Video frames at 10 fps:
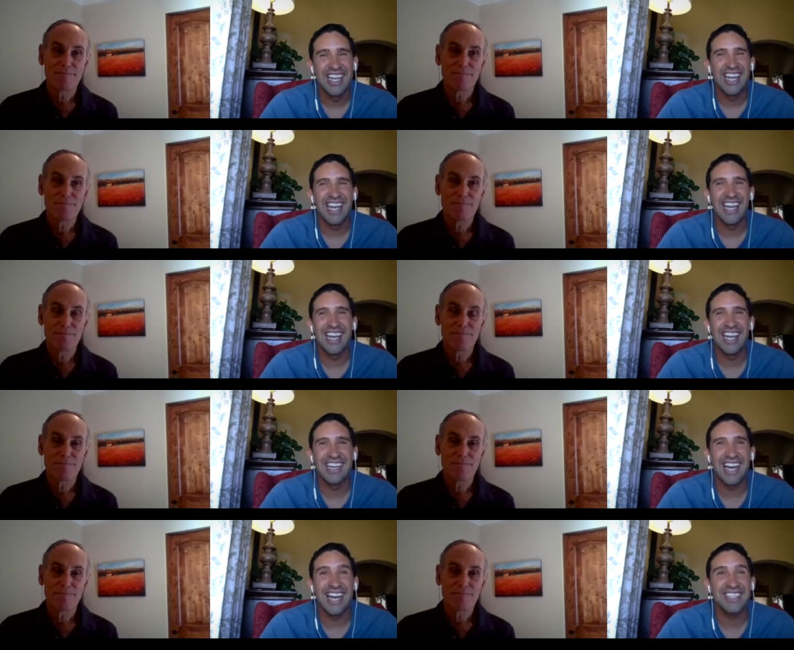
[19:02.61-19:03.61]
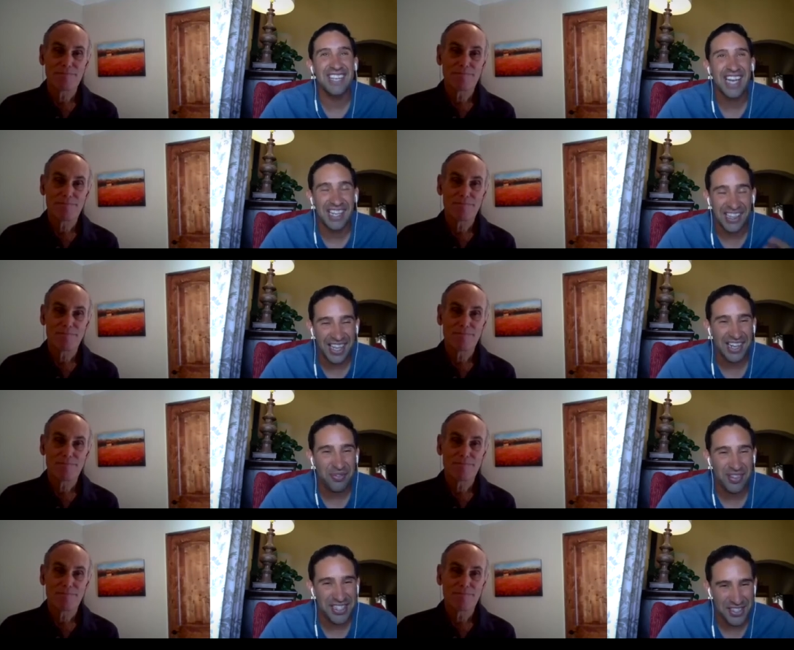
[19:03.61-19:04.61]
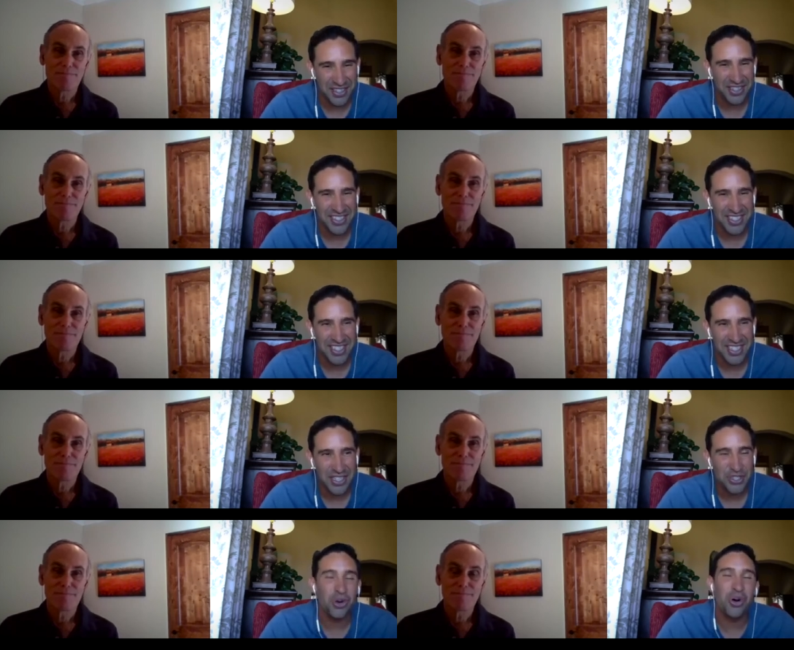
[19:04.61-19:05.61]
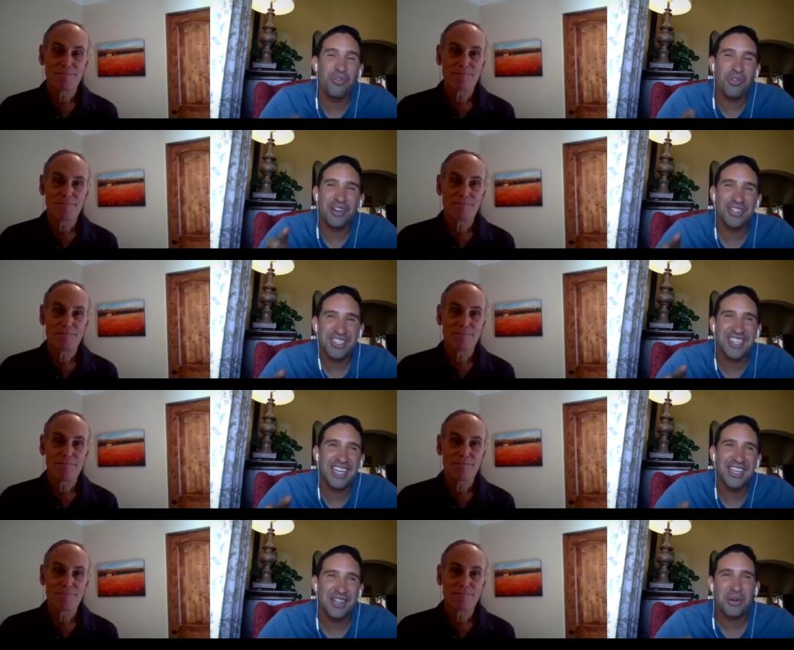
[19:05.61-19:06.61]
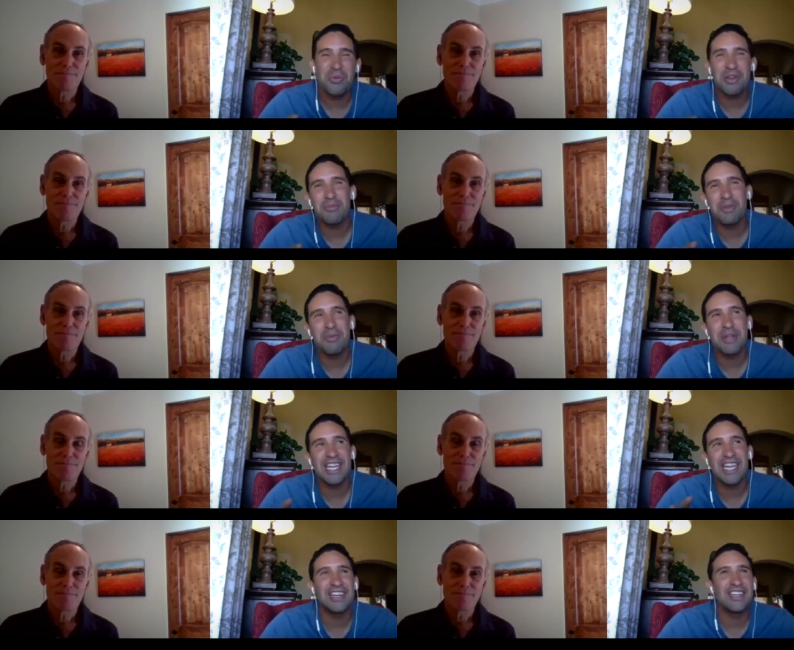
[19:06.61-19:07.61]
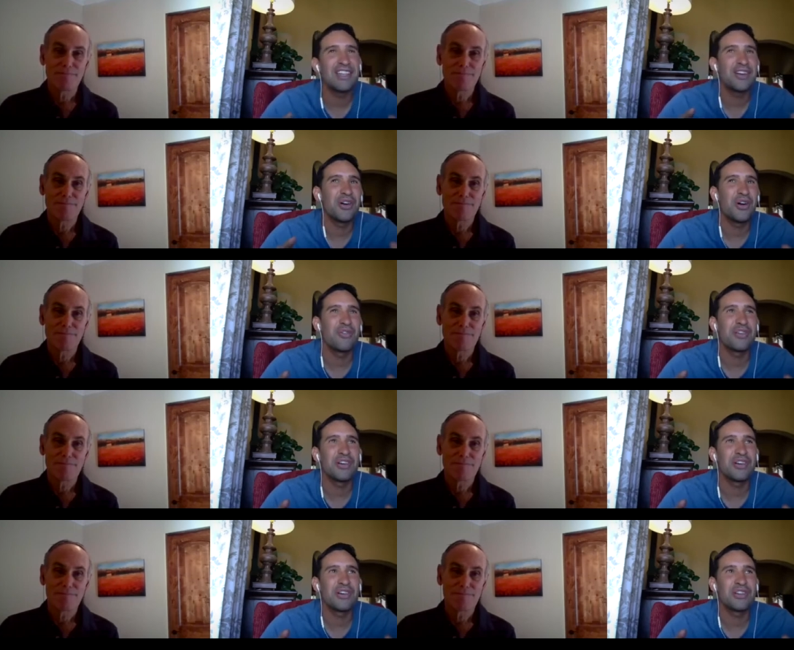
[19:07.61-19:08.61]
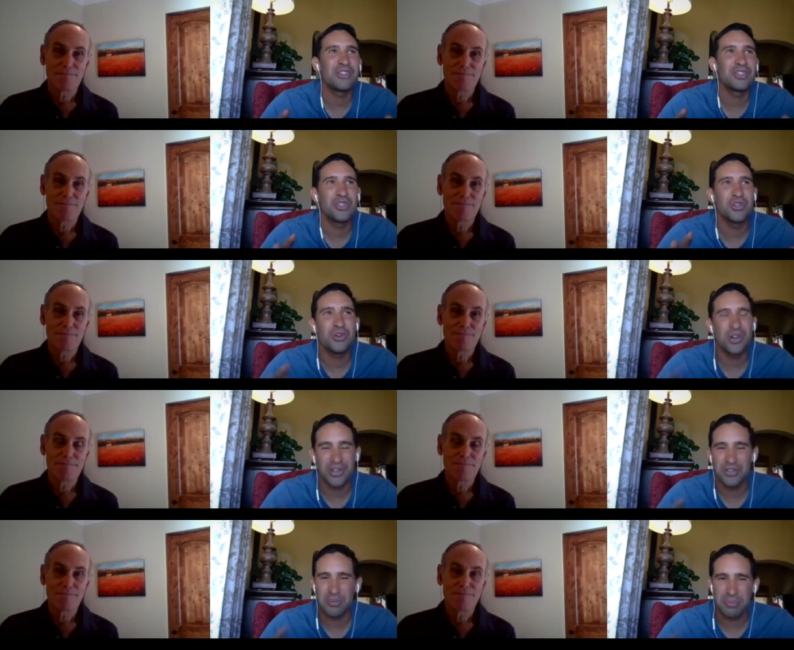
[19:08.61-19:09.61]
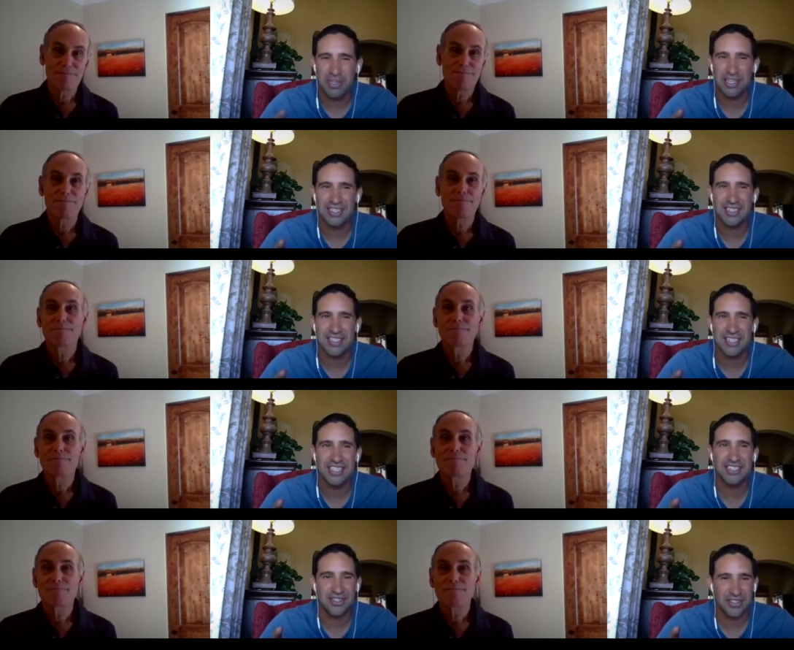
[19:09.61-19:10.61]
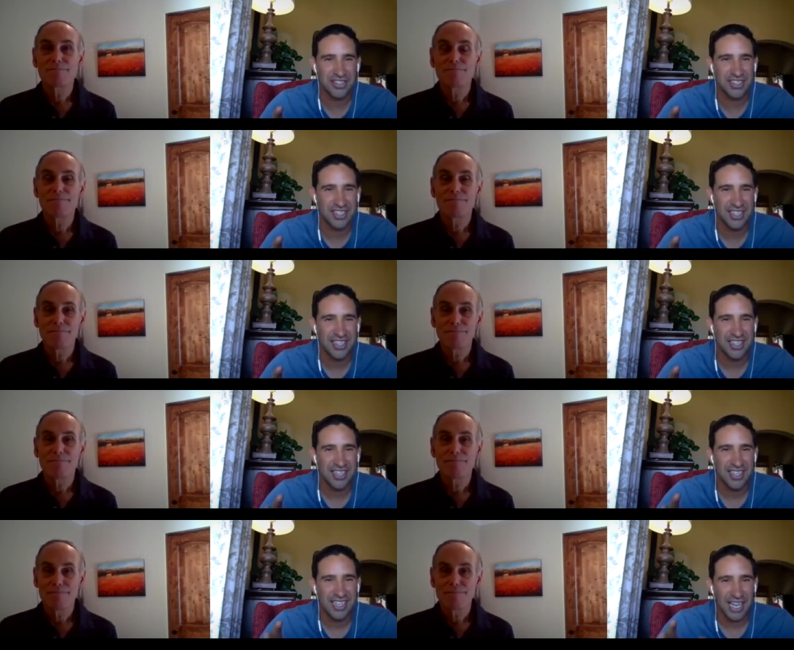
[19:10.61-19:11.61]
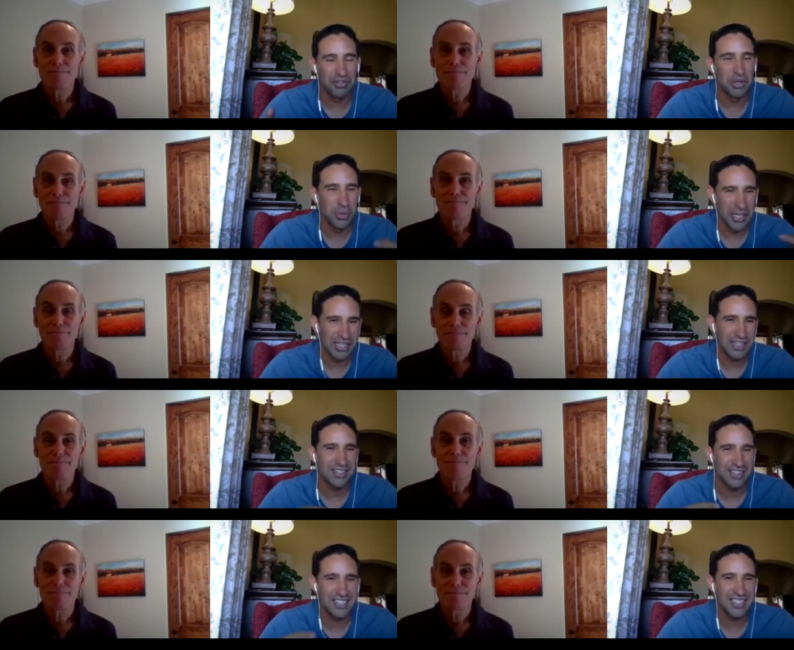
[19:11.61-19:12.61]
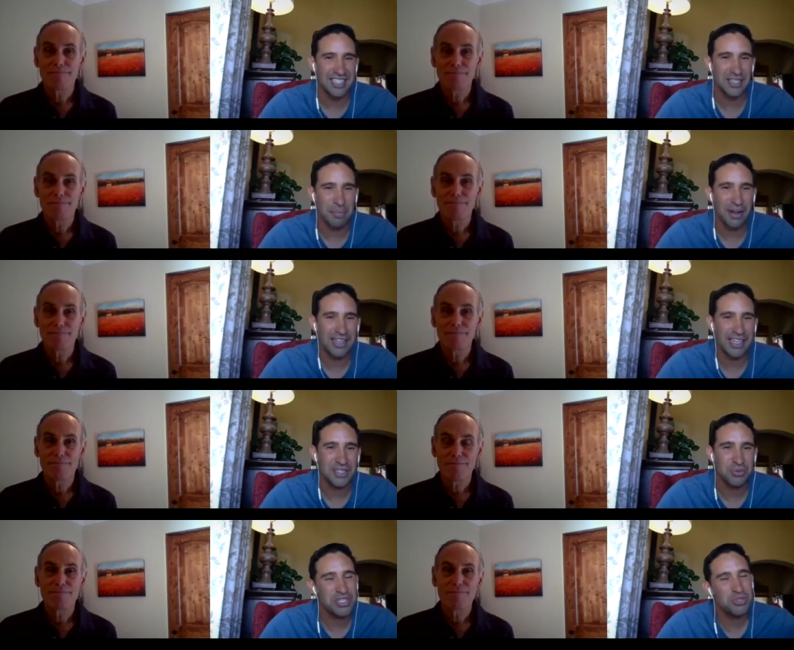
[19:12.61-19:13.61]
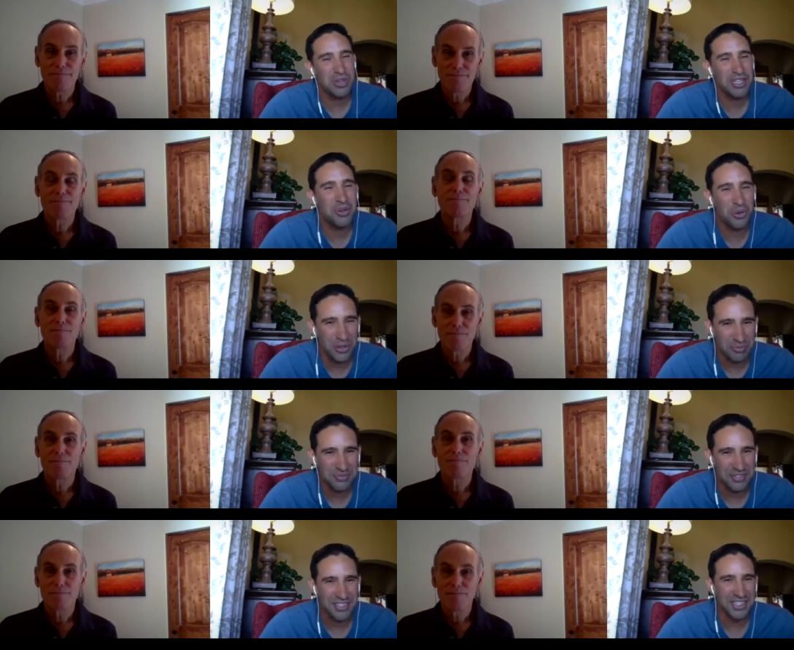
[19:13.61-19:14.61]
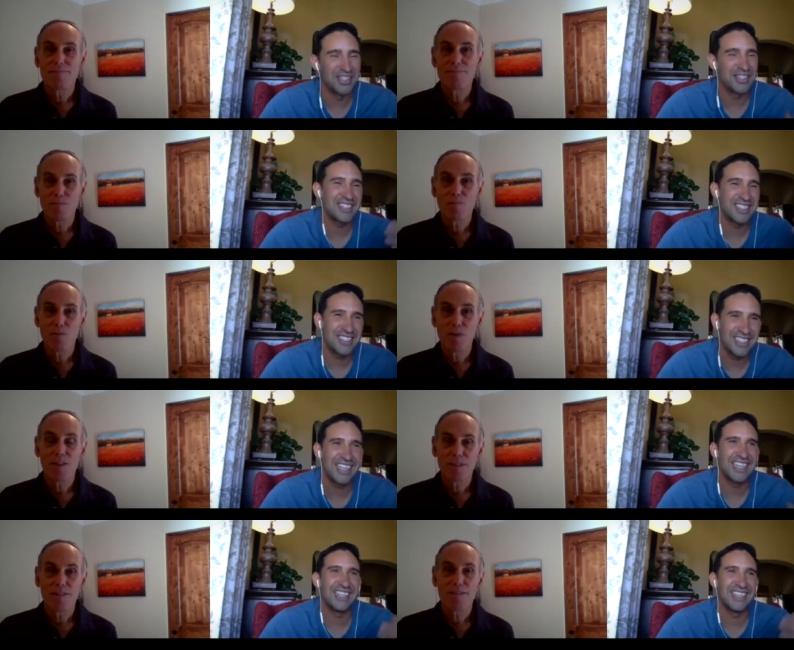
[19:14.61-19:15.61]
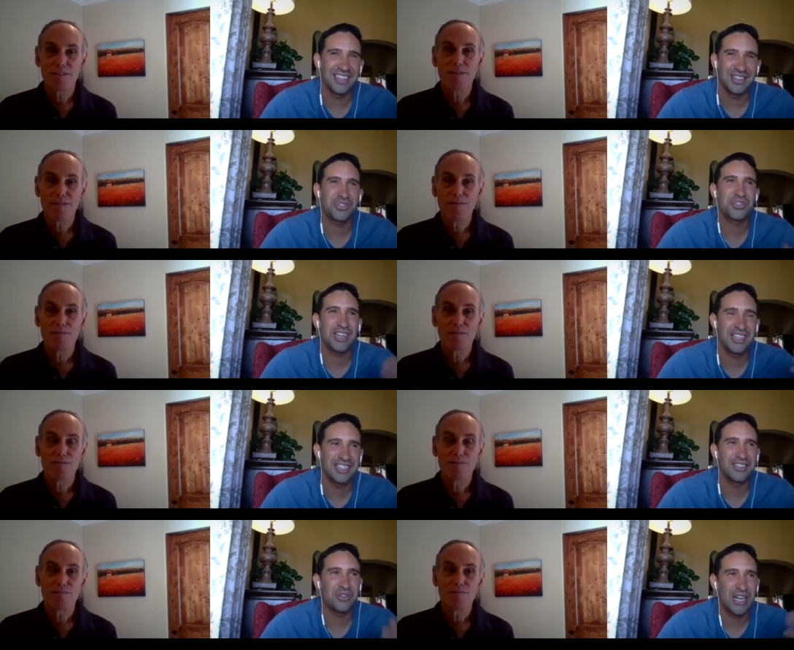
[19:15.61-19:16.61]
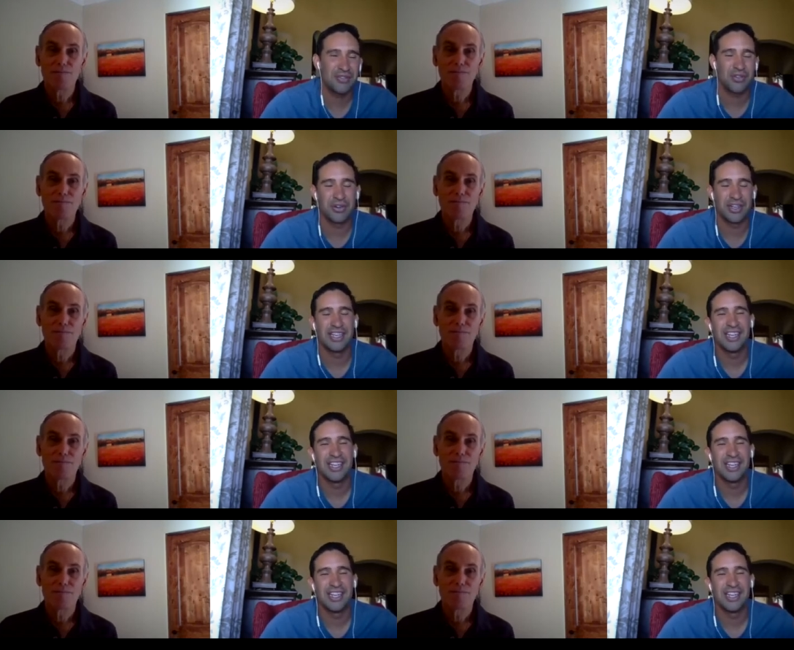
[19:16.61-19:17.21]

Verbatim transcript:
Speaker 1: and I actually had a lot of listeners. So overall, just to let you know, we, we've been getting a little over 200 plus listeners every week listening to the podcast, which is really cool. You know, it's it's getting a little trend and drive going.